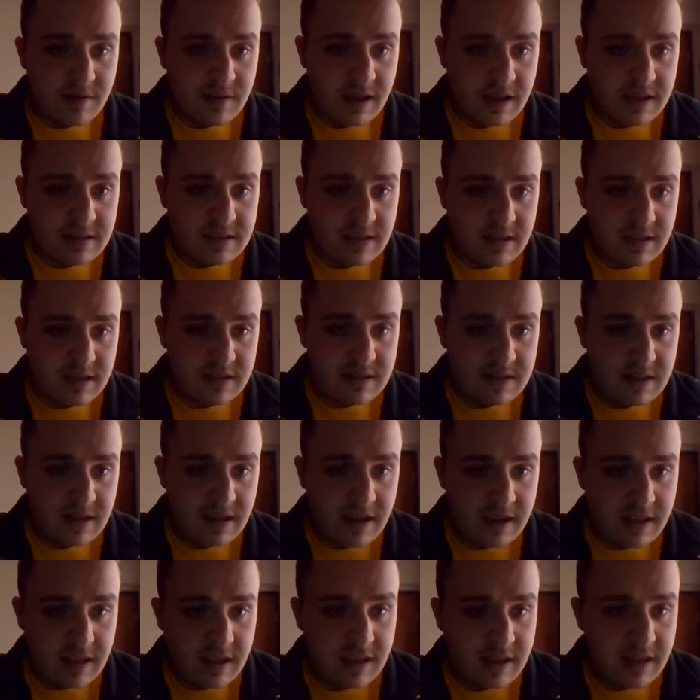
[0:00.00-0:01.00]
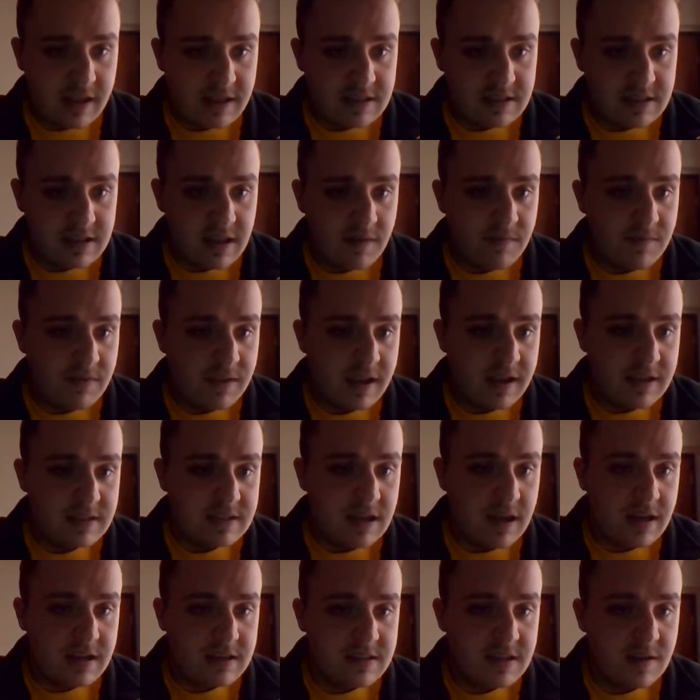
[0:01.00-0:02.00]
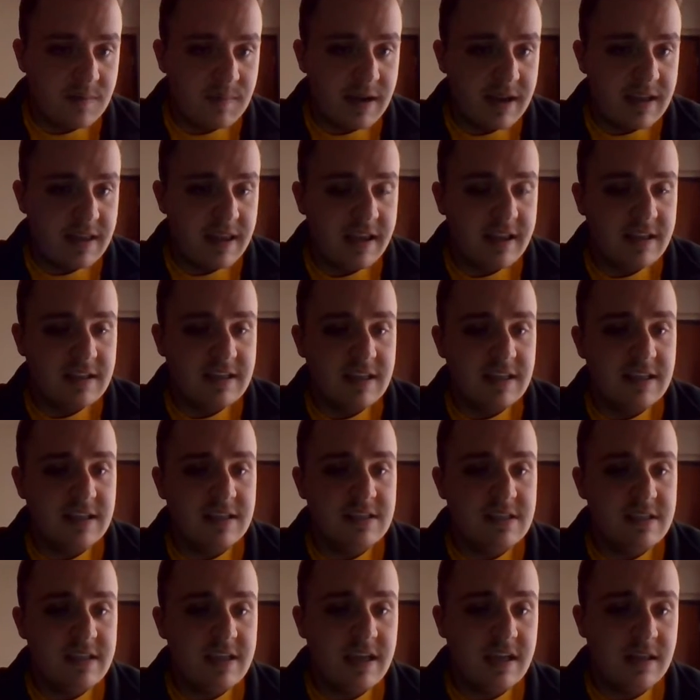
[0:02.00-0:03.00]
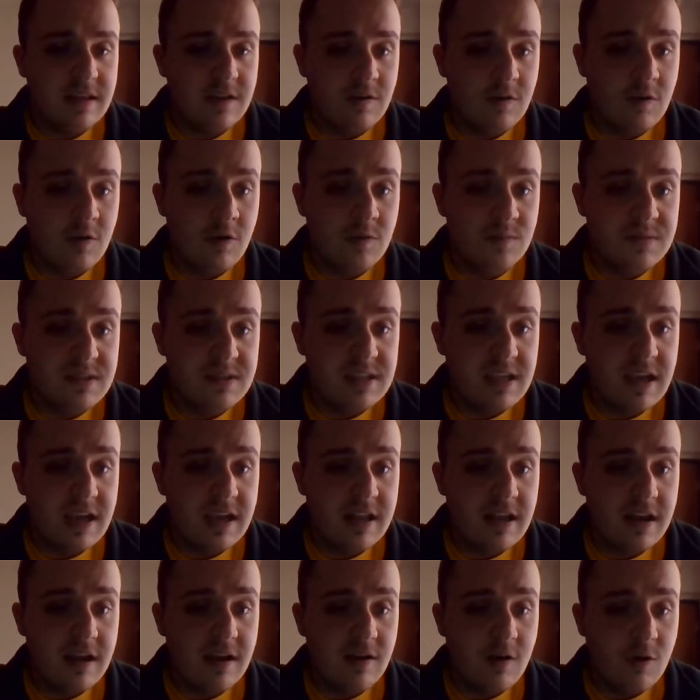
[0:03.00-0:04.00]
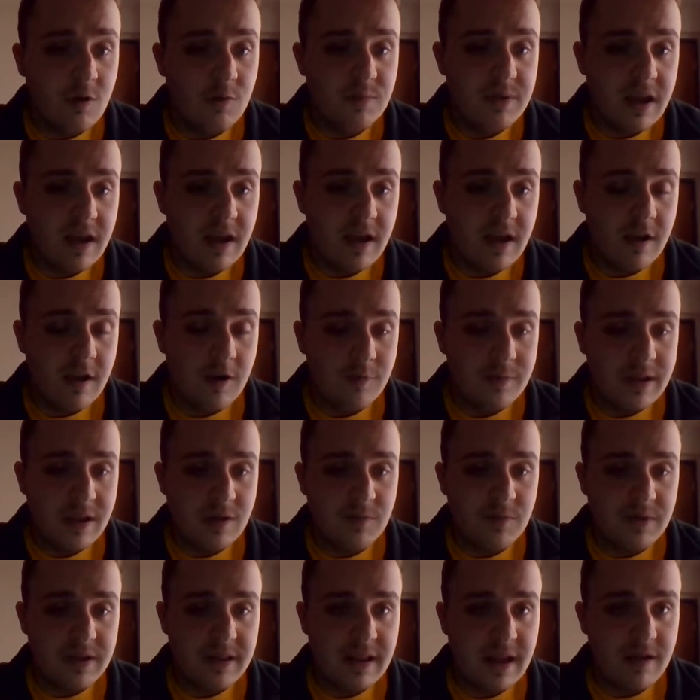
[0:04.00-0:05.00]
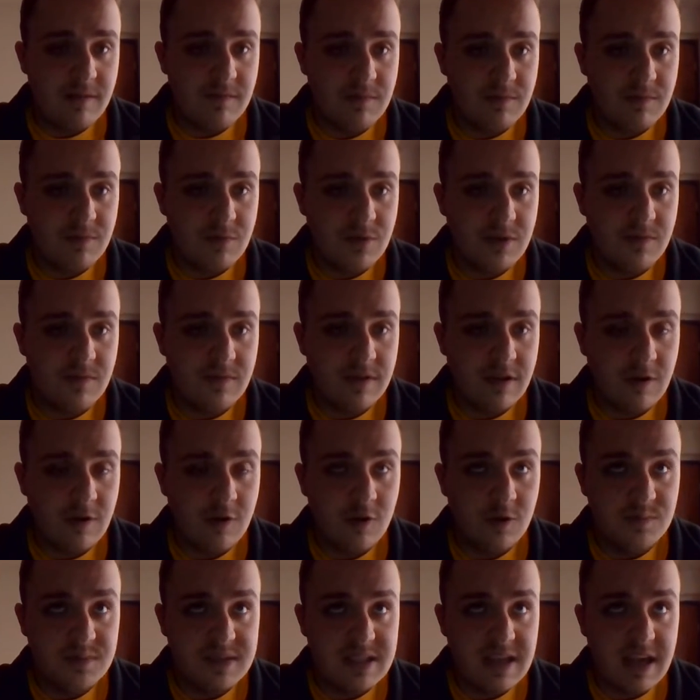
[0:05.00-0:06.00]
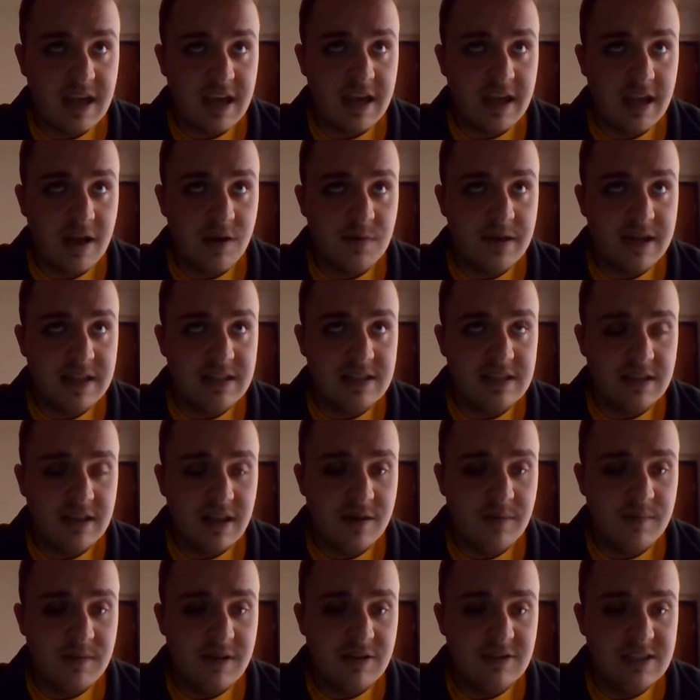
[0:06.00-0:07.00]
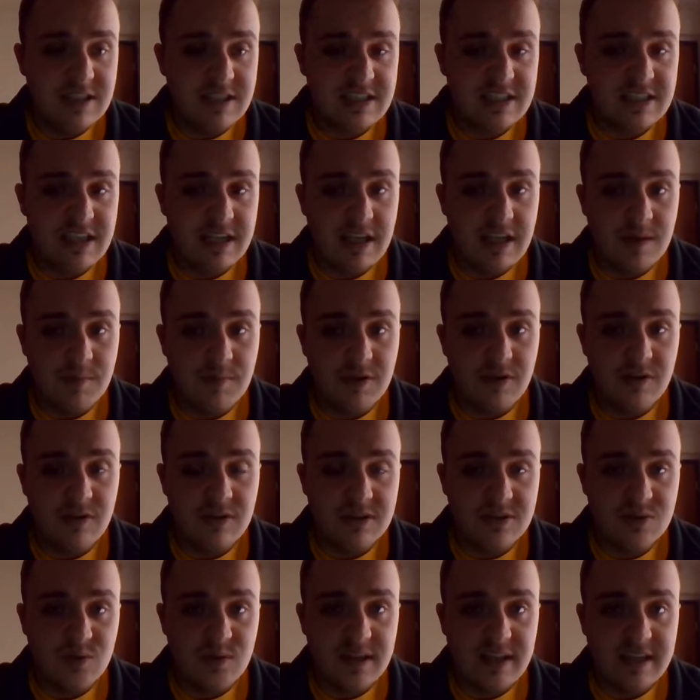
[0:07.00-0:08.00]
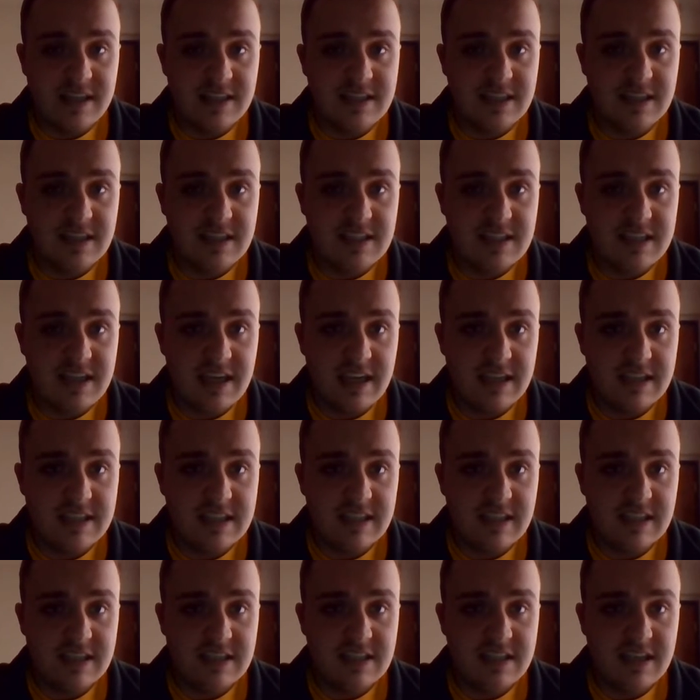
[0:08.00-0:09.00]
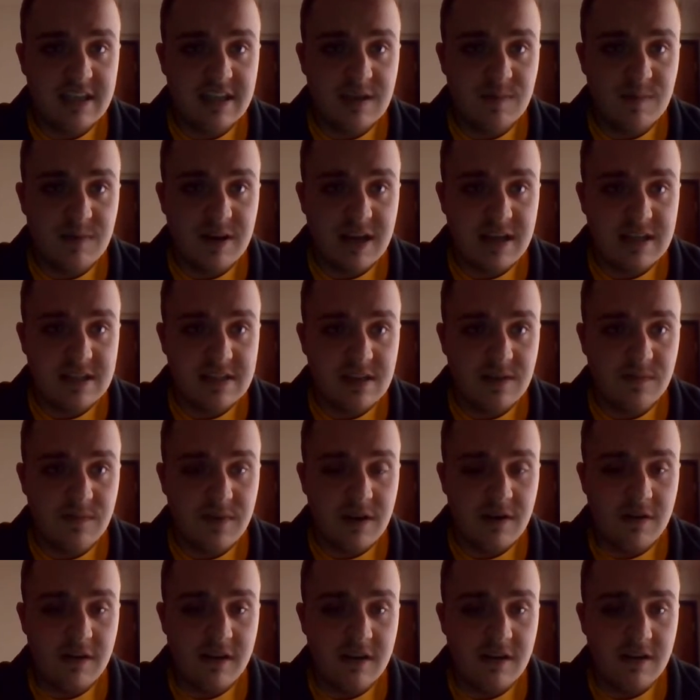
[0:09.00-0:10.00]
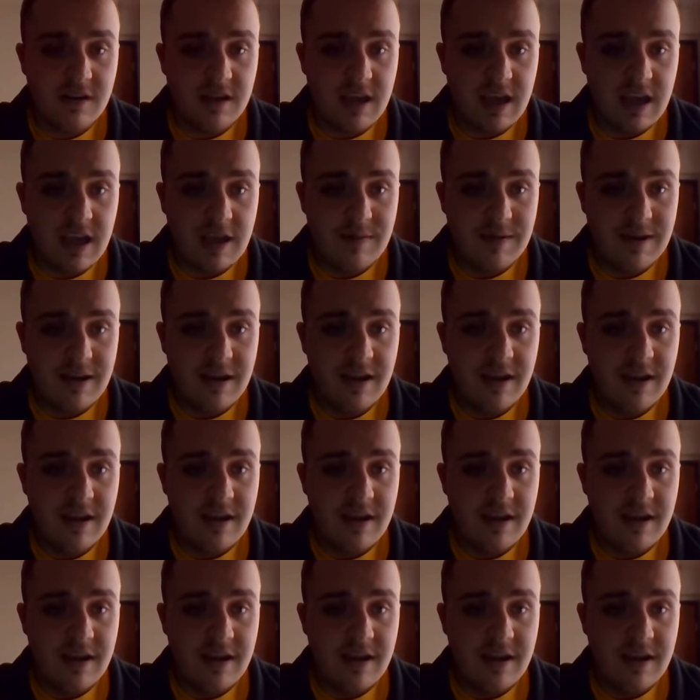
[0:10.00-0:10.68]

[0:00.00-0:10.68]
I think that's definitely a toss-up. I think Tennessee at their home state. I hope they win that one for the home state. I went to the Music City Bowl in 2016, Tennessee and Nebraska. Very good game.